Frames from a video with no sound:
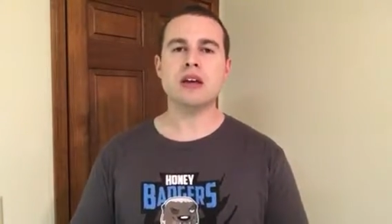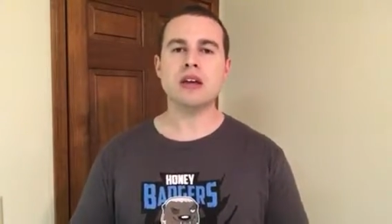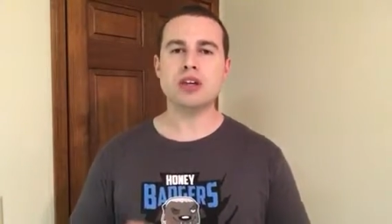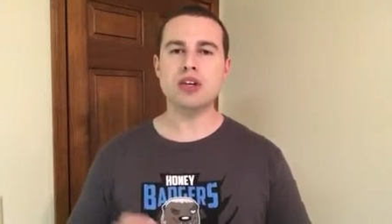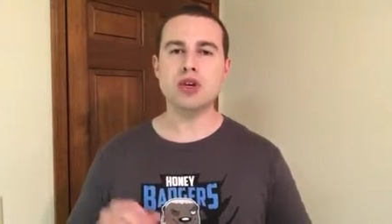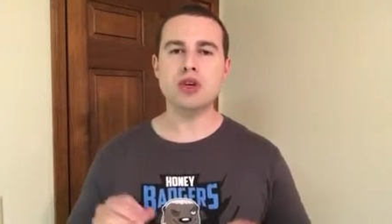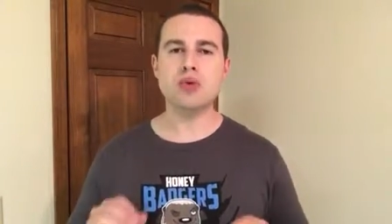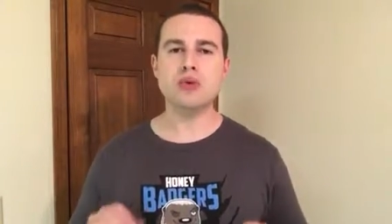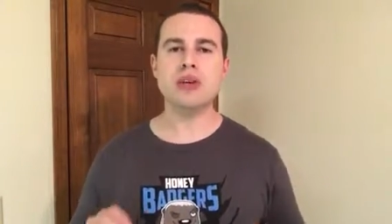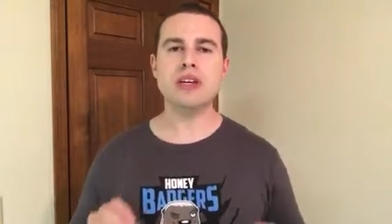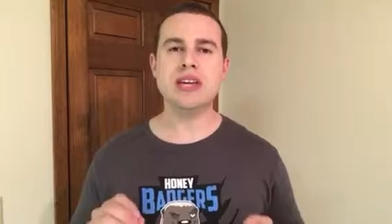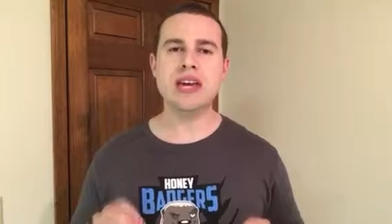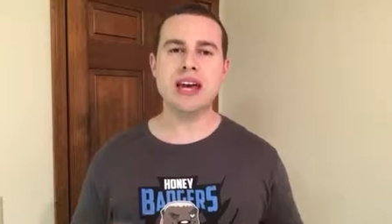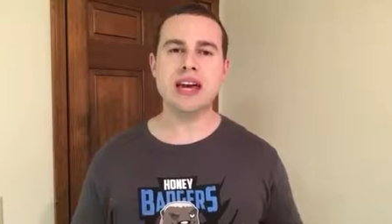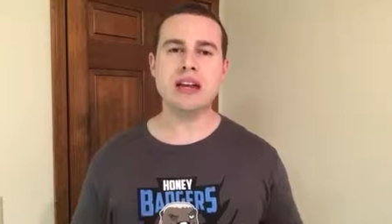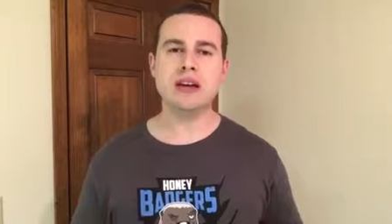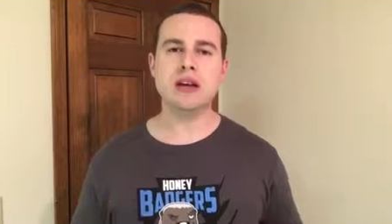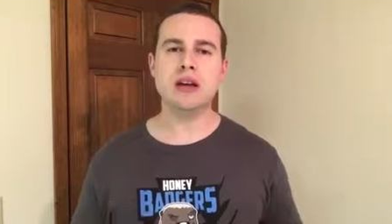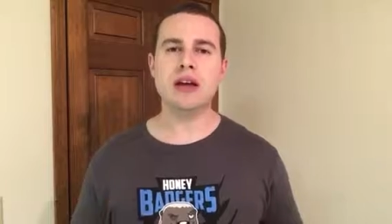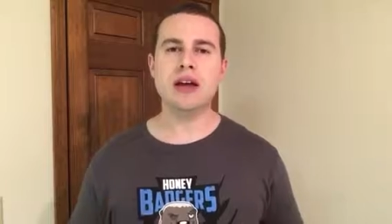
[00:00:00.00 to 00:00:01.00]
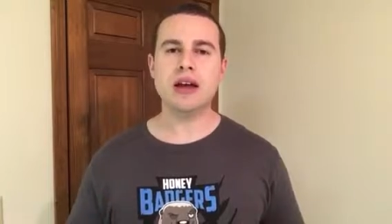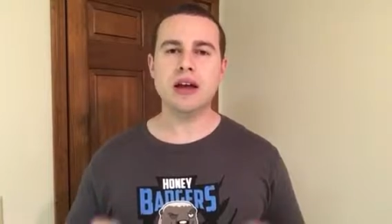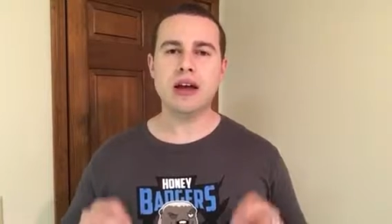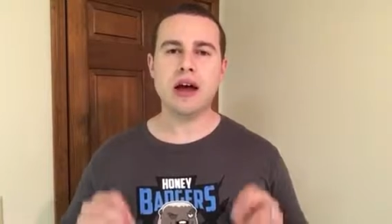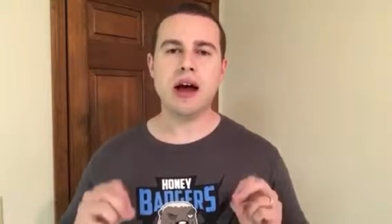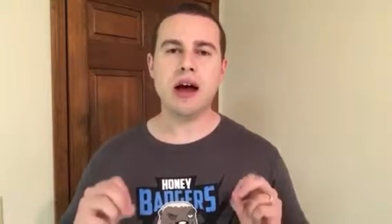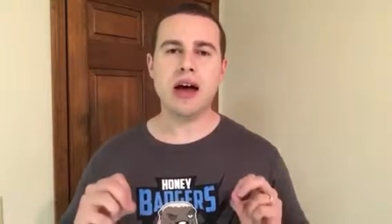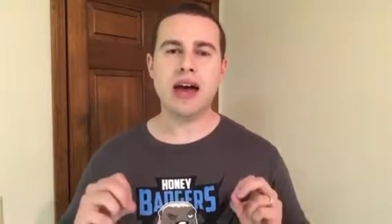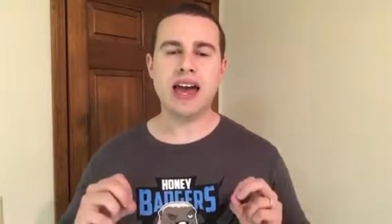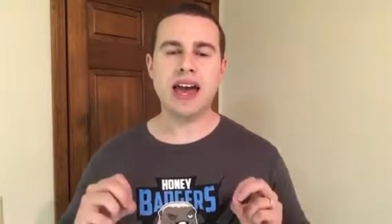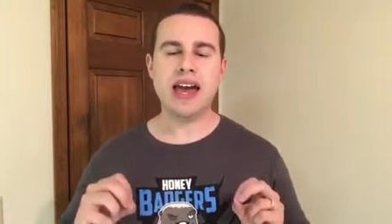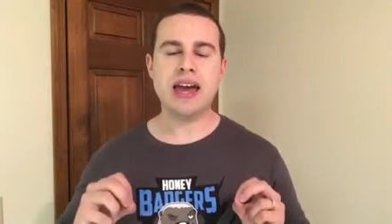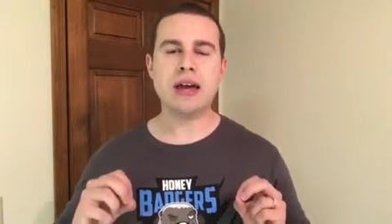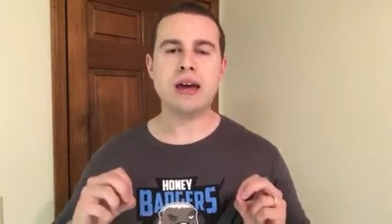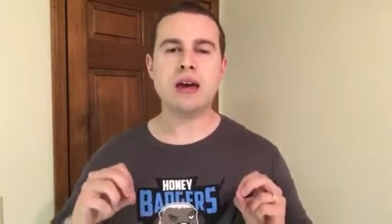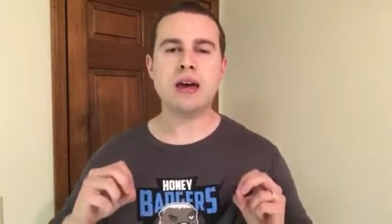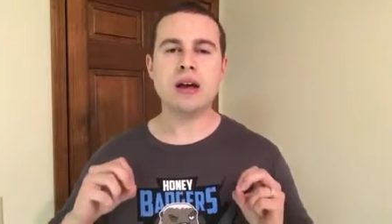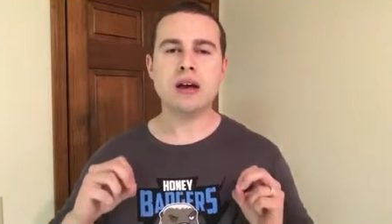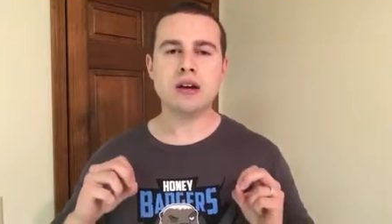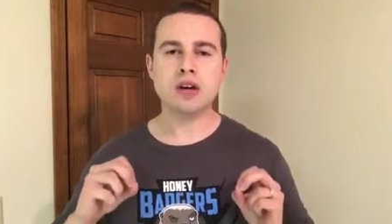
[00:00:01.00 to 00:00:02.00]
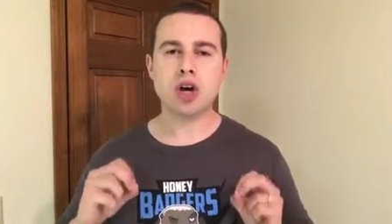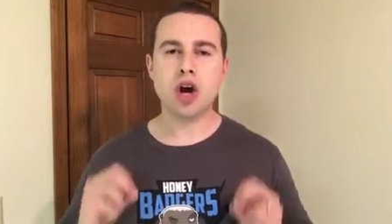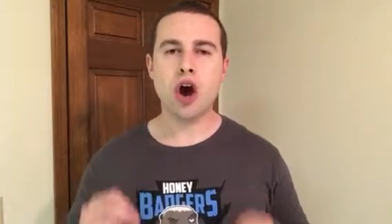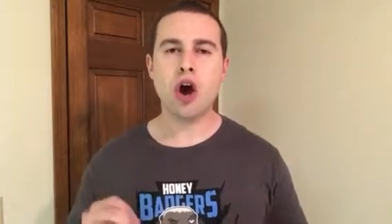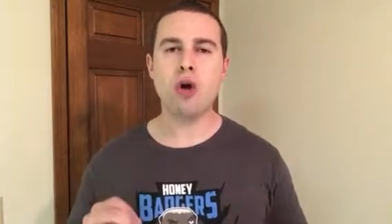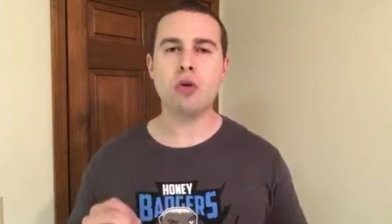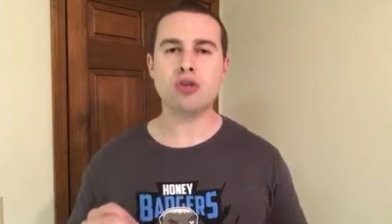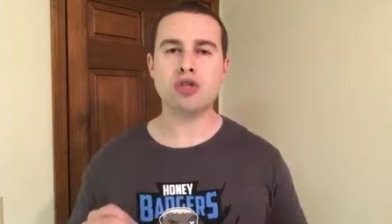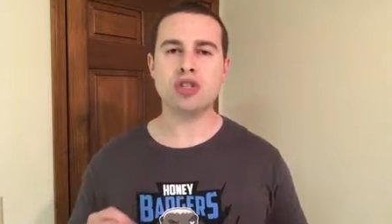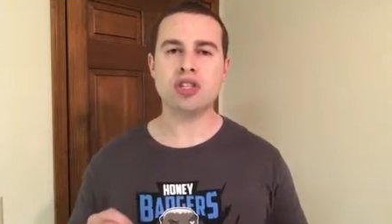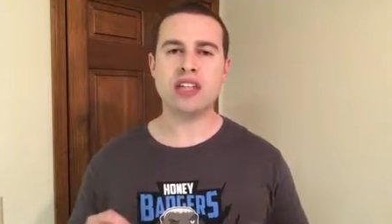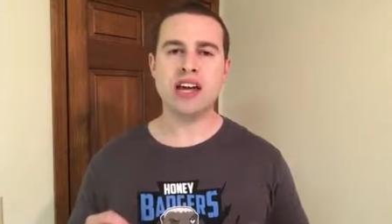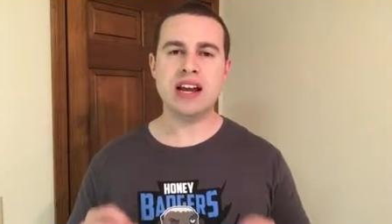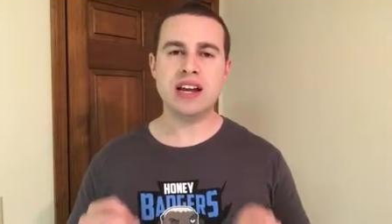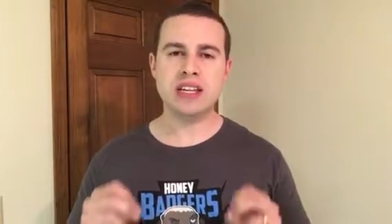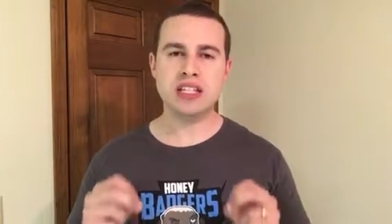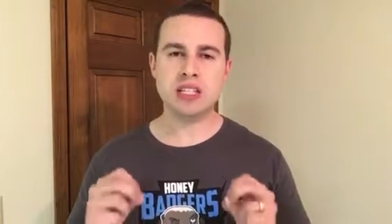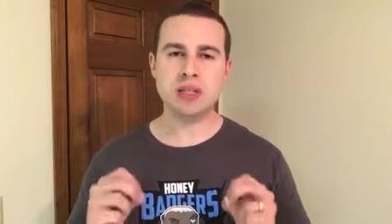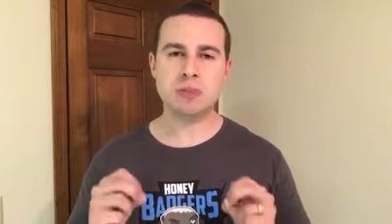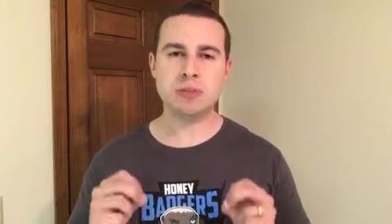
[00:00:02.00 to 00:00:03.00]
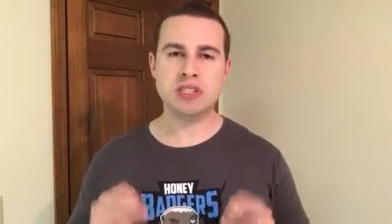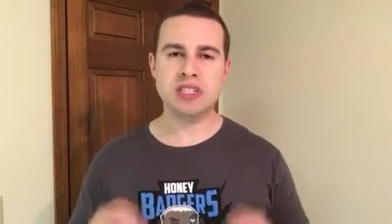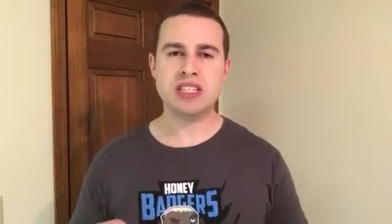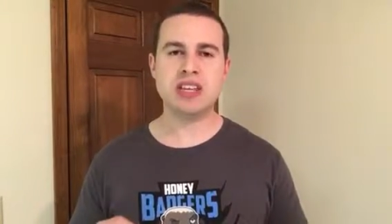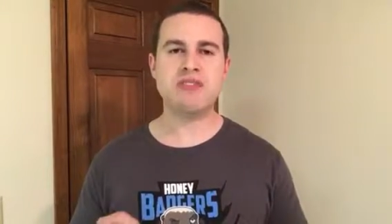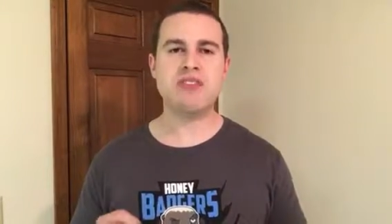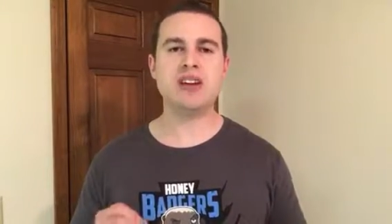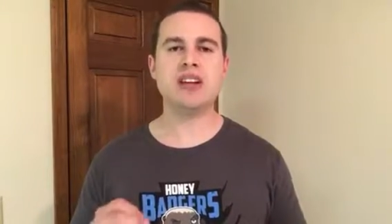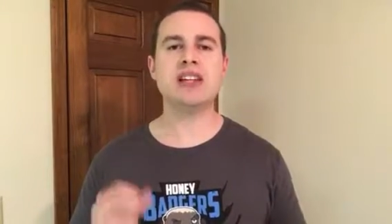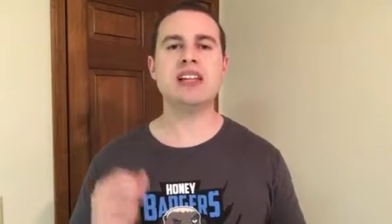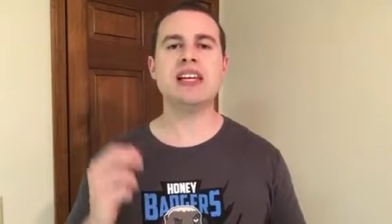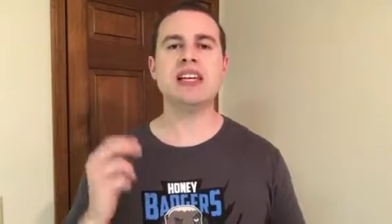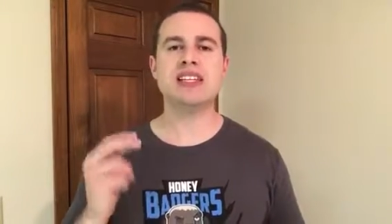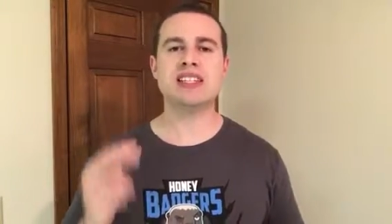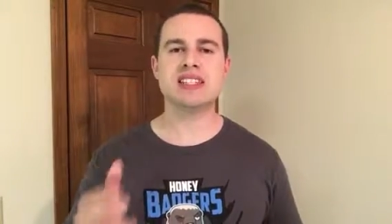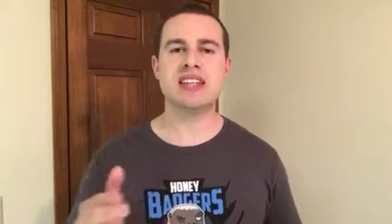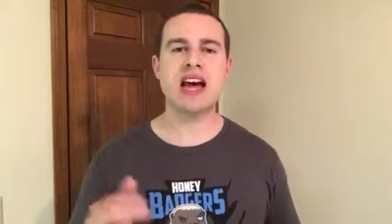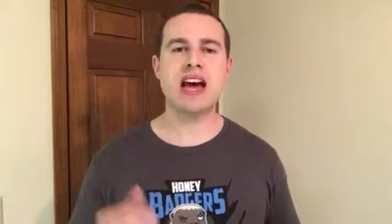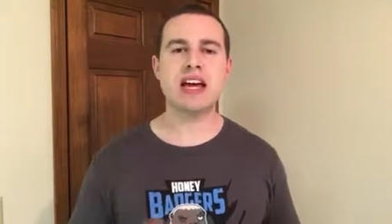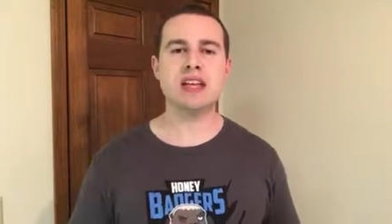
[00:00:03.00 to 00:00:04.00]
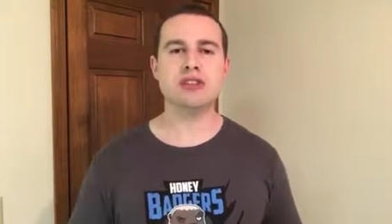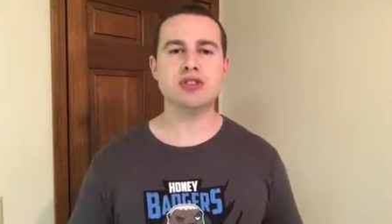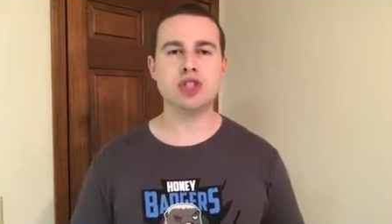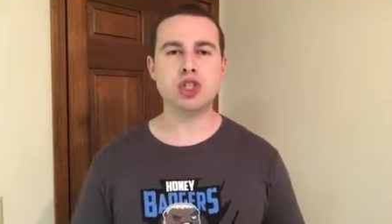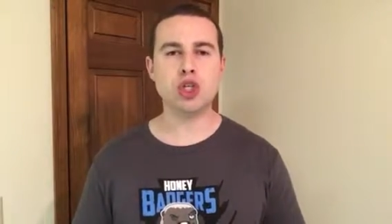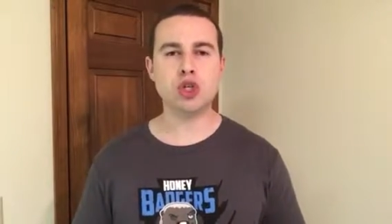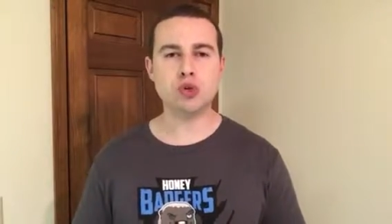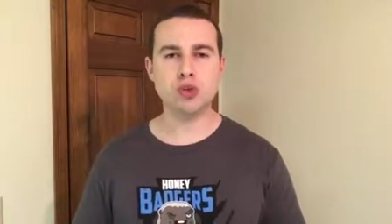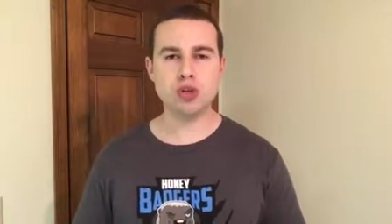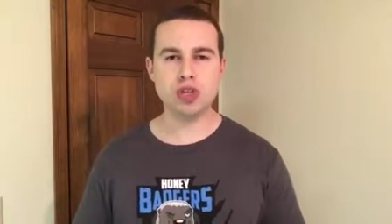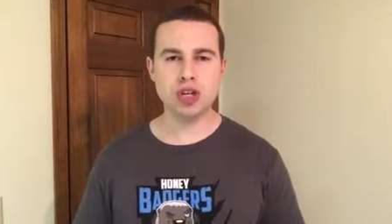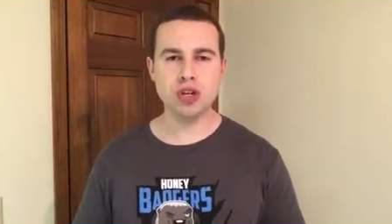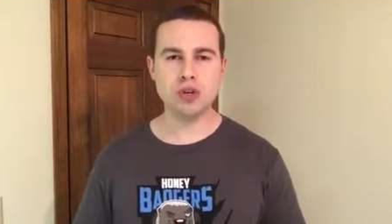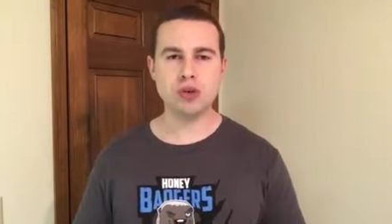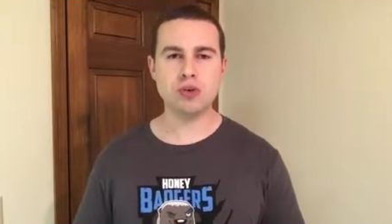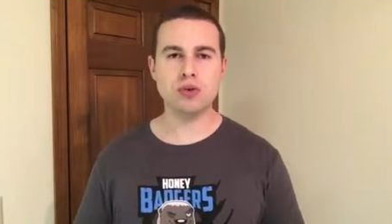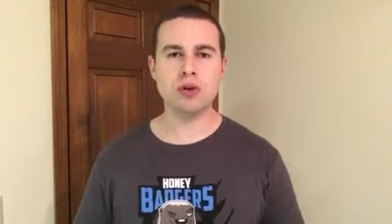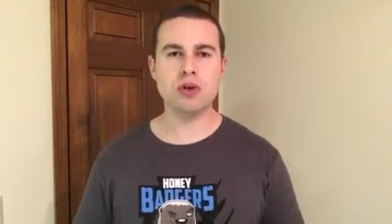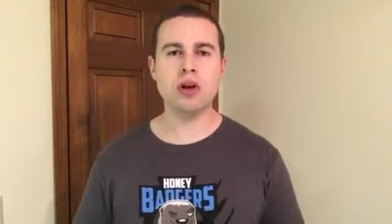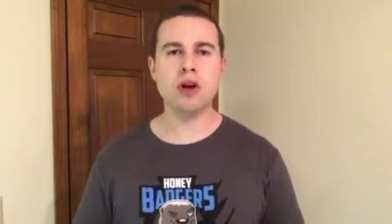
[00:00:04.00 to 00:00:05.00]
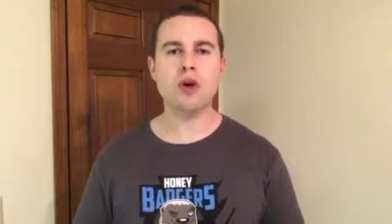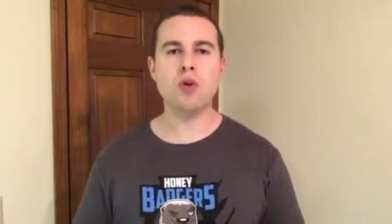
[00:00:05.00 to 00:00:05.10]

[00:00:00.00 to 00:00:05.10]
You get a coach that is specifically assigned to you,